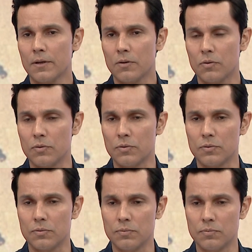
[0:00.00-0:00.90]

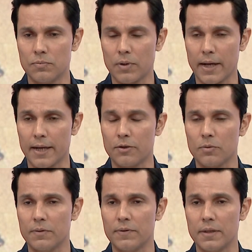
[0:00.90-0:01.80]
who I had
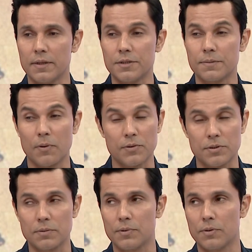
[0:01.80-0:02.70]
to be very
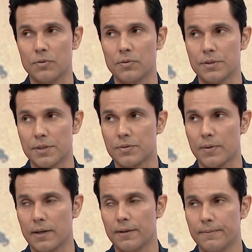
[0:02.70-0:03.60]
responsible towards as well.